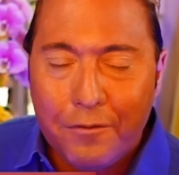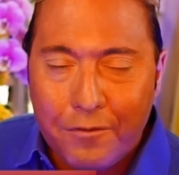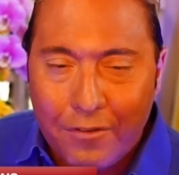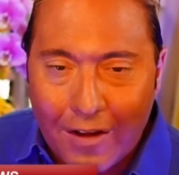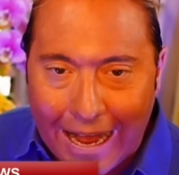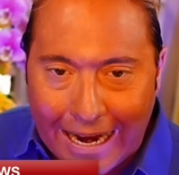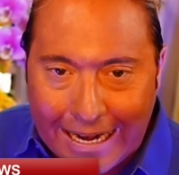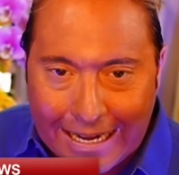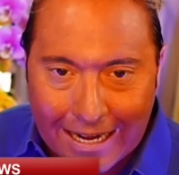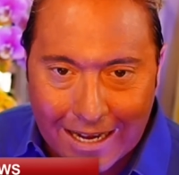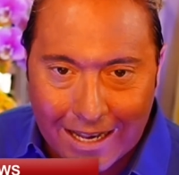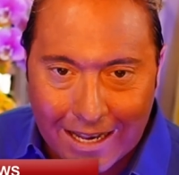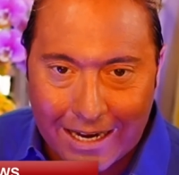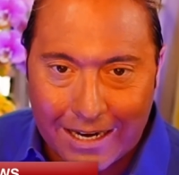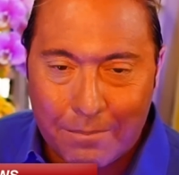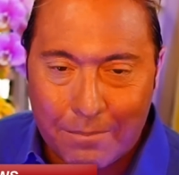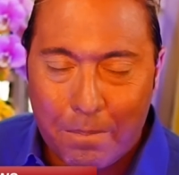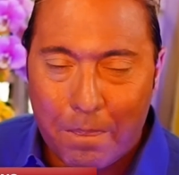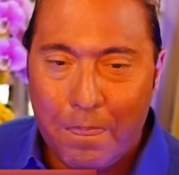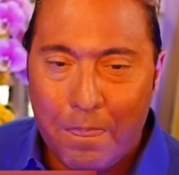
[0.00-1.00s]

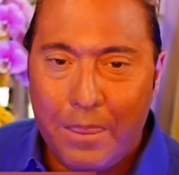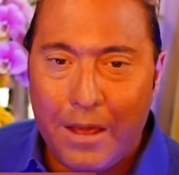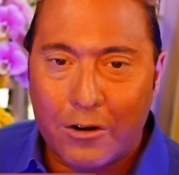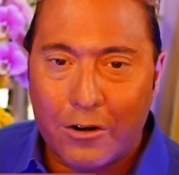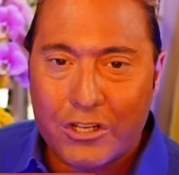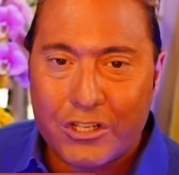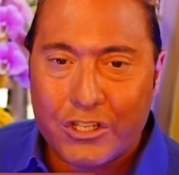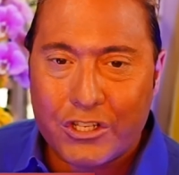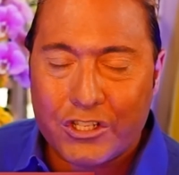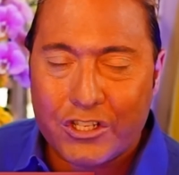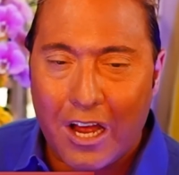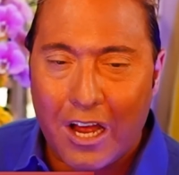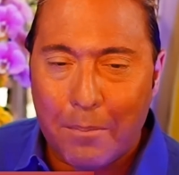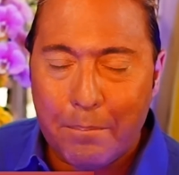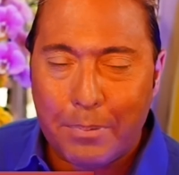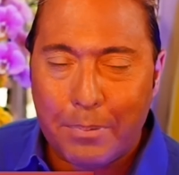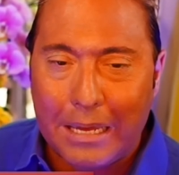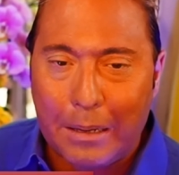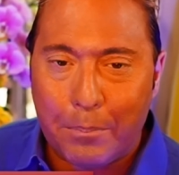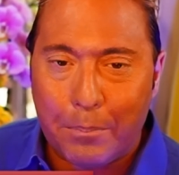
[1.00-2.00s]
Finally, there are
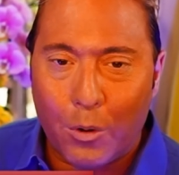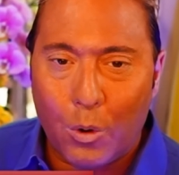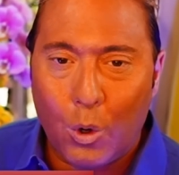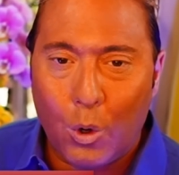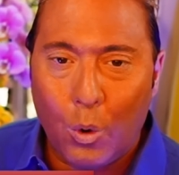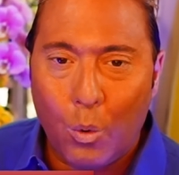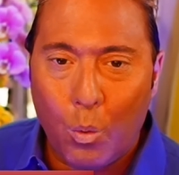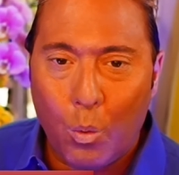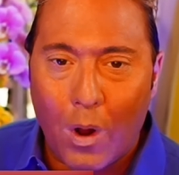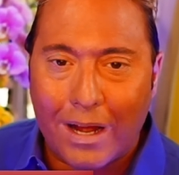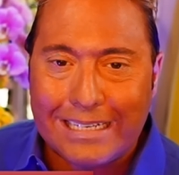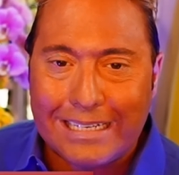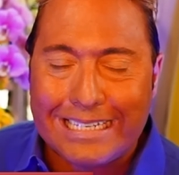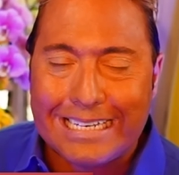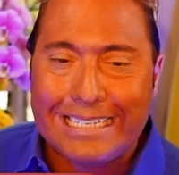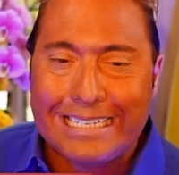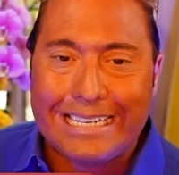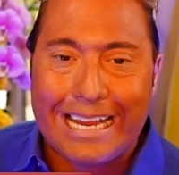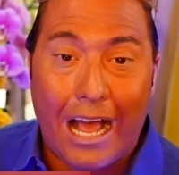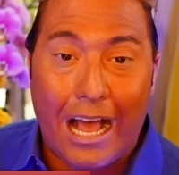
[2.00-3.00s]
some people who want
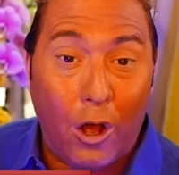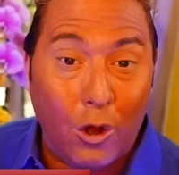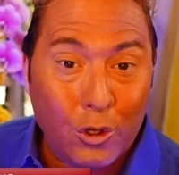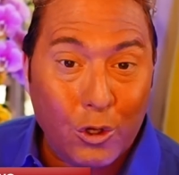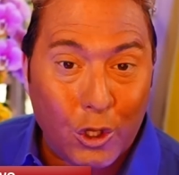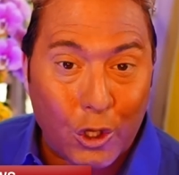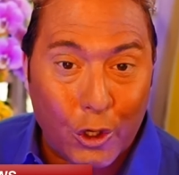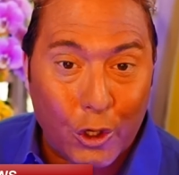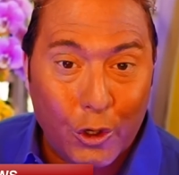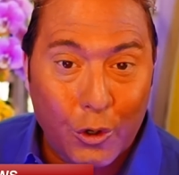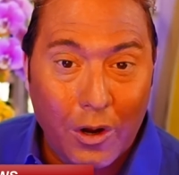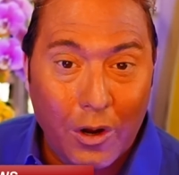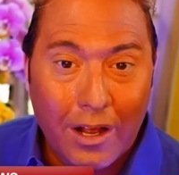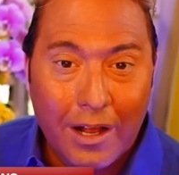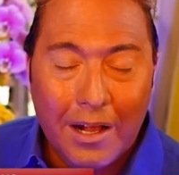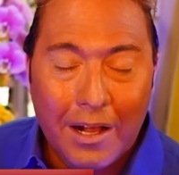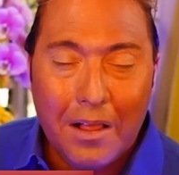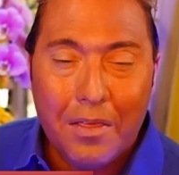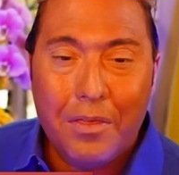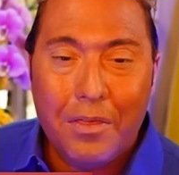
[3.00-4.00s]
to tell you
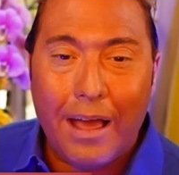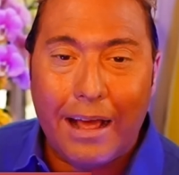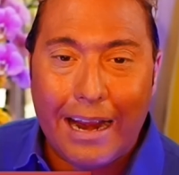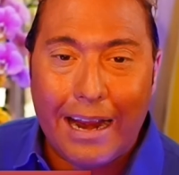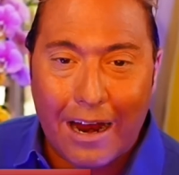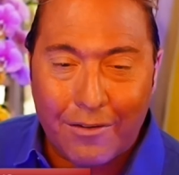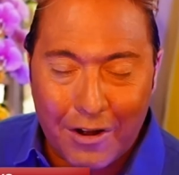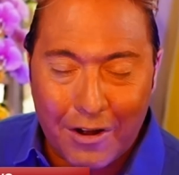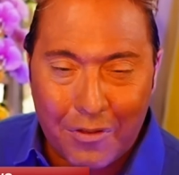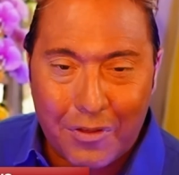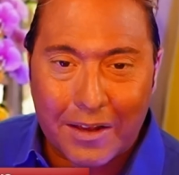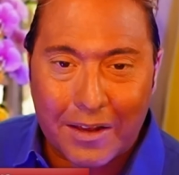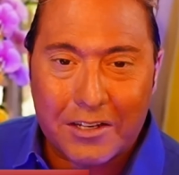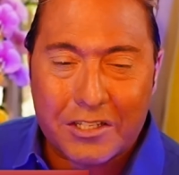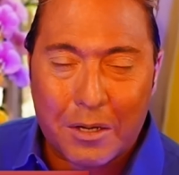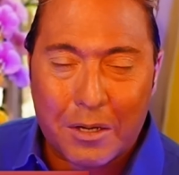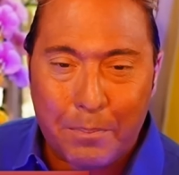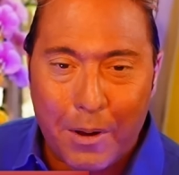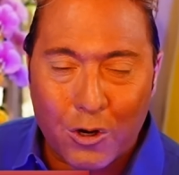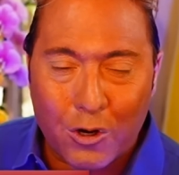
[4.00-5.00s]
that
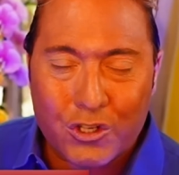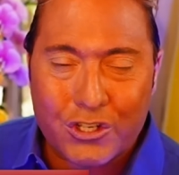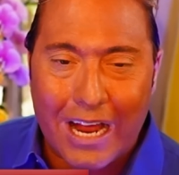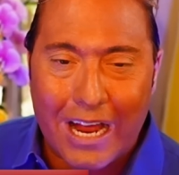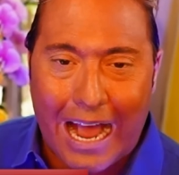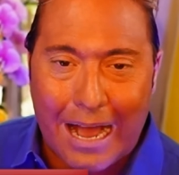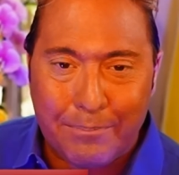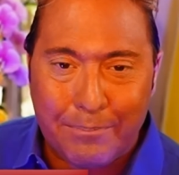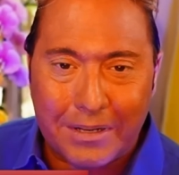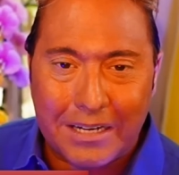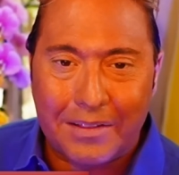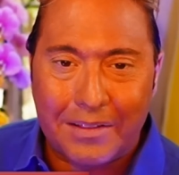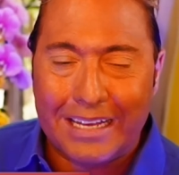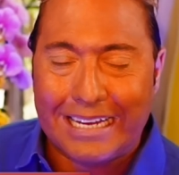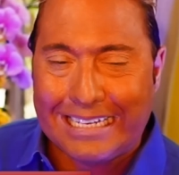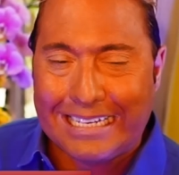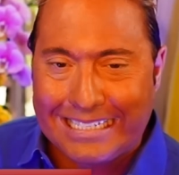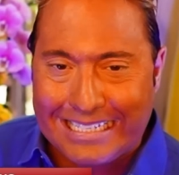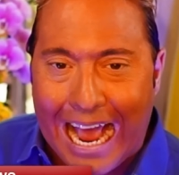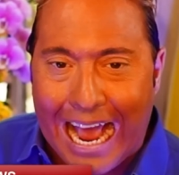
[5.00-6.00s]
everything is supposed to happen at
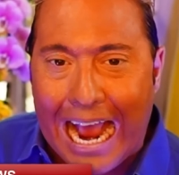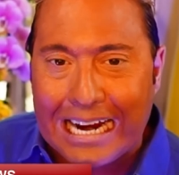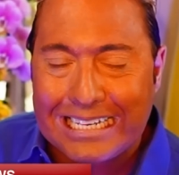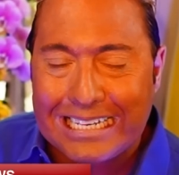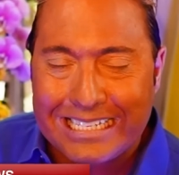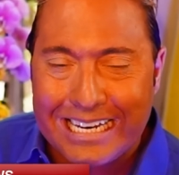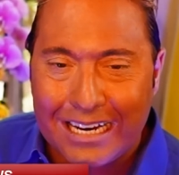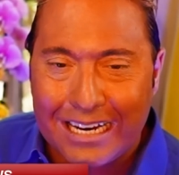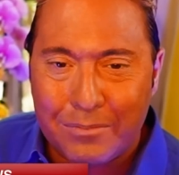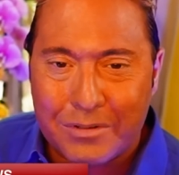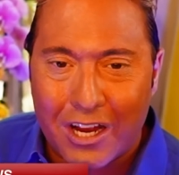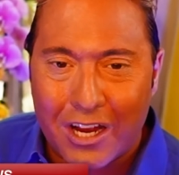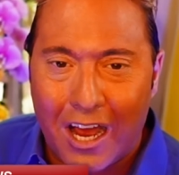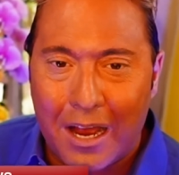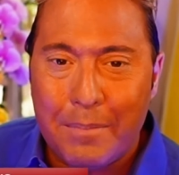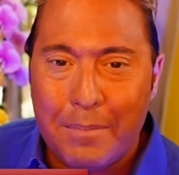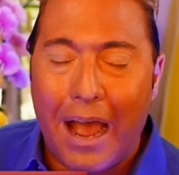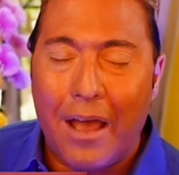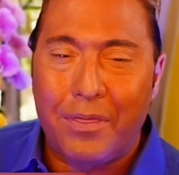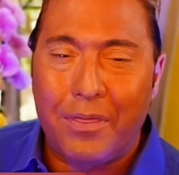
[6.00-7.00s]
the exact same
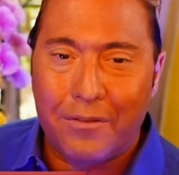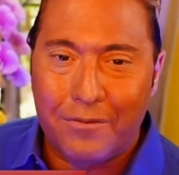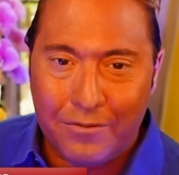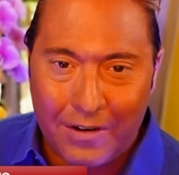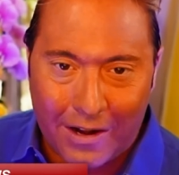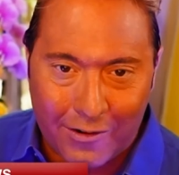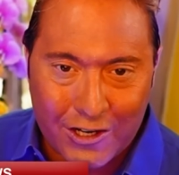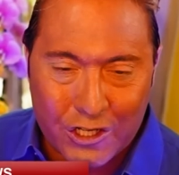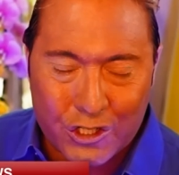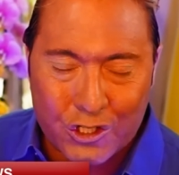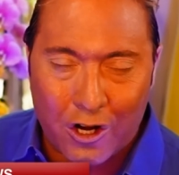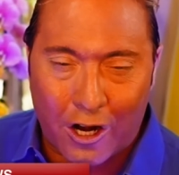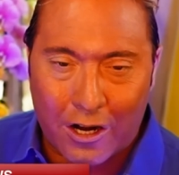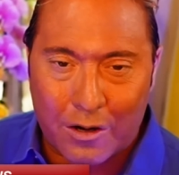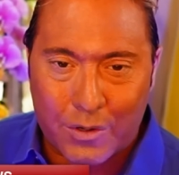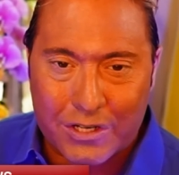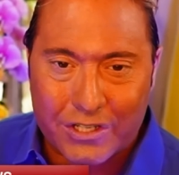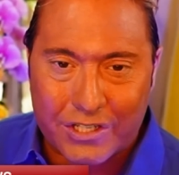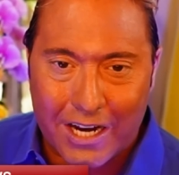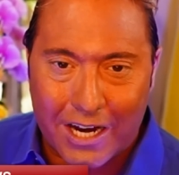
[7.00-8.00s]
time at the very
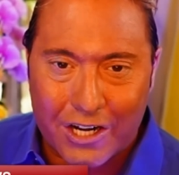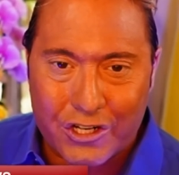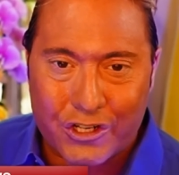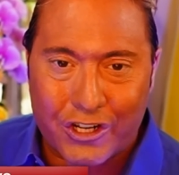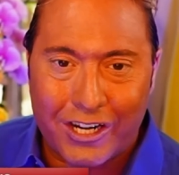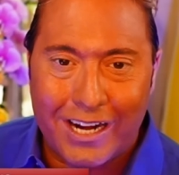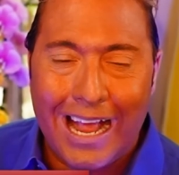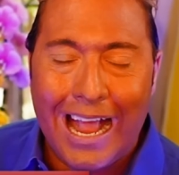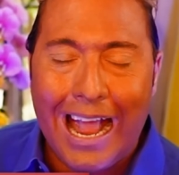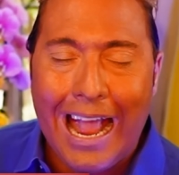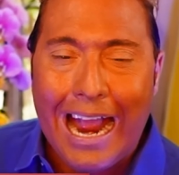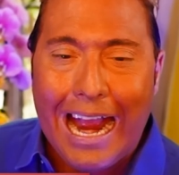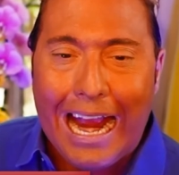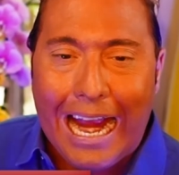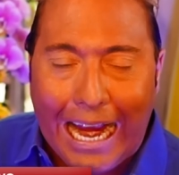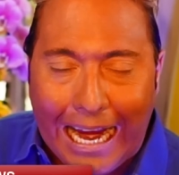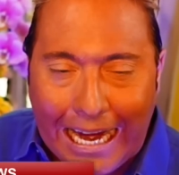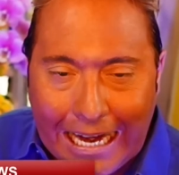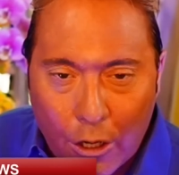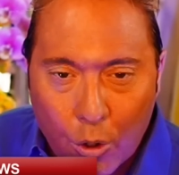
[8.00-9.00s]
start of recession,
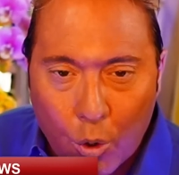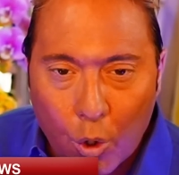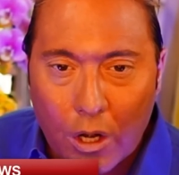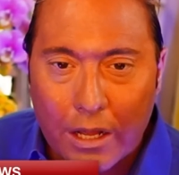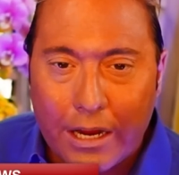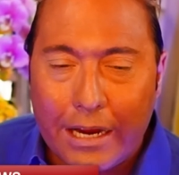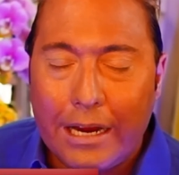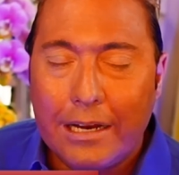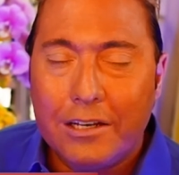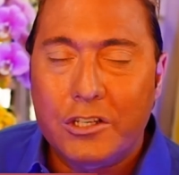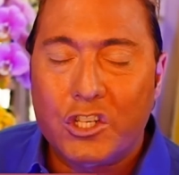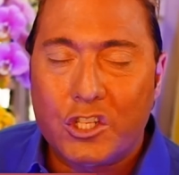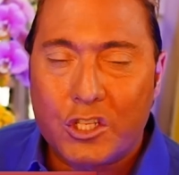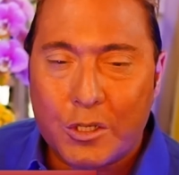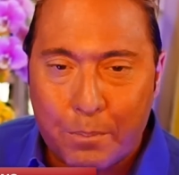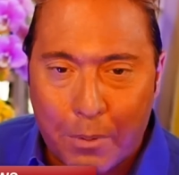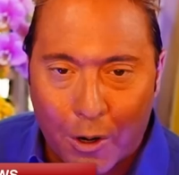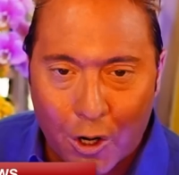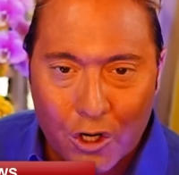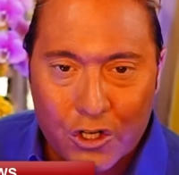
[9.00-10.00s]
equally
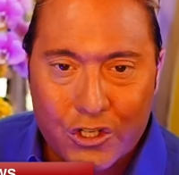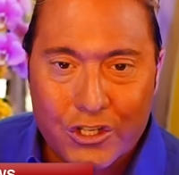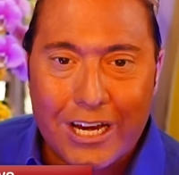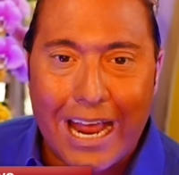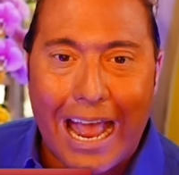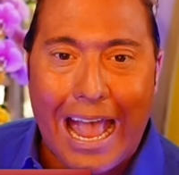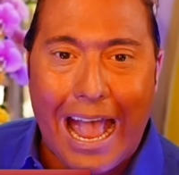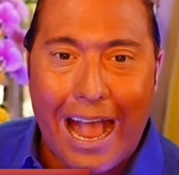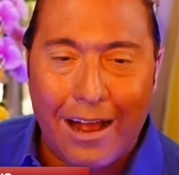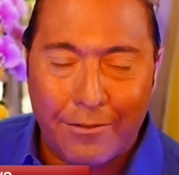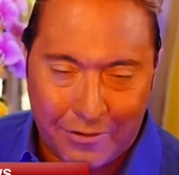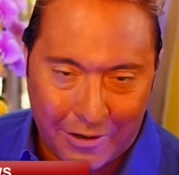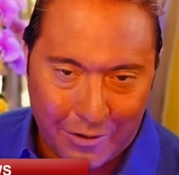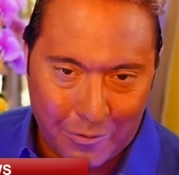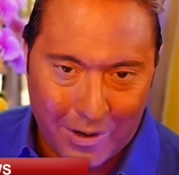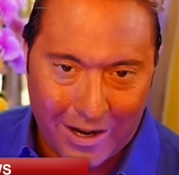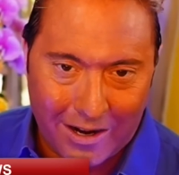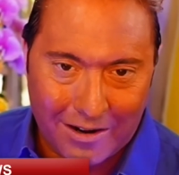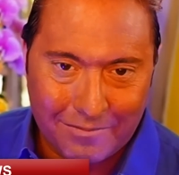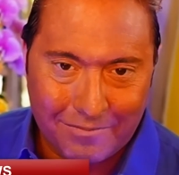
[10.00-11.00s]
dispersed
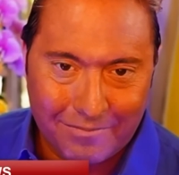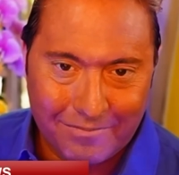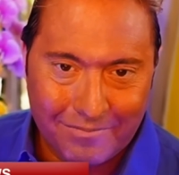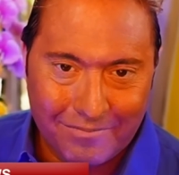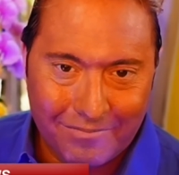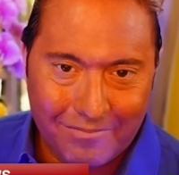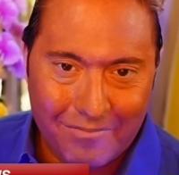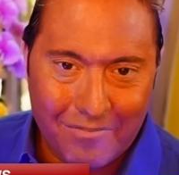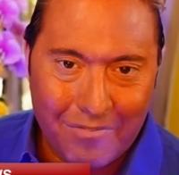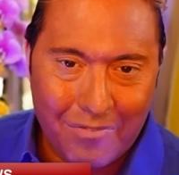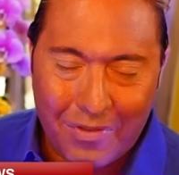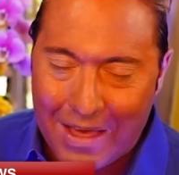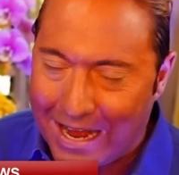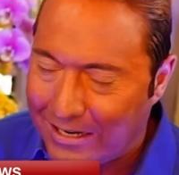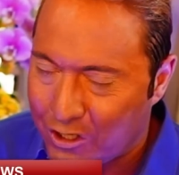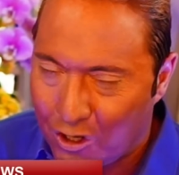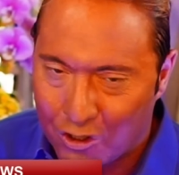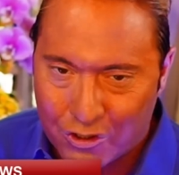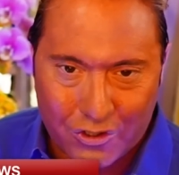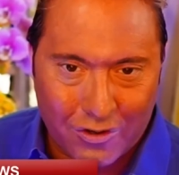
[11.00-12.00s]
everywhere.
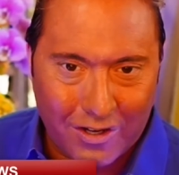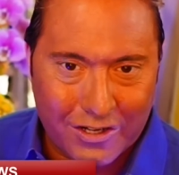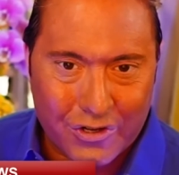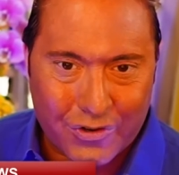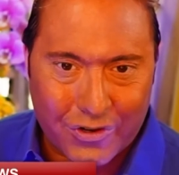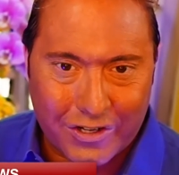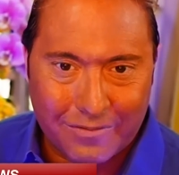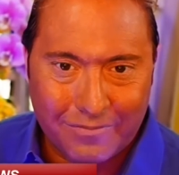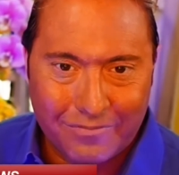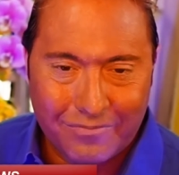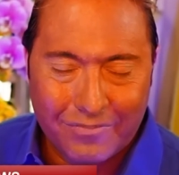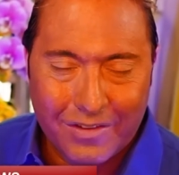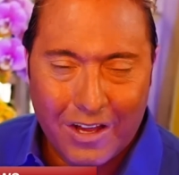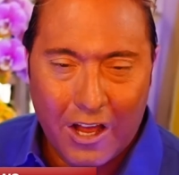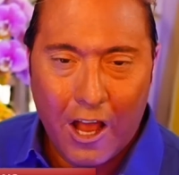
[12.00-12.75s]
That's also untrue.